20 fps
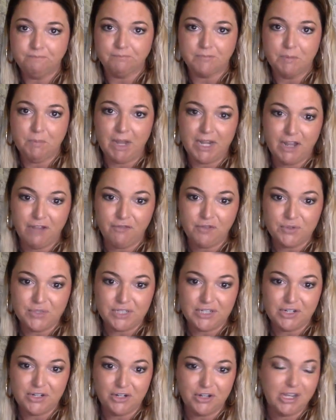My nephew's in
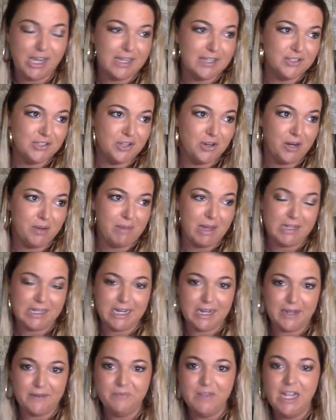here, you guys. Sorry,
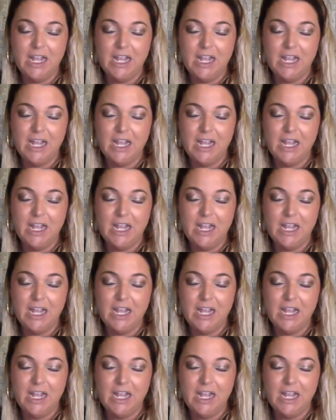Malachi.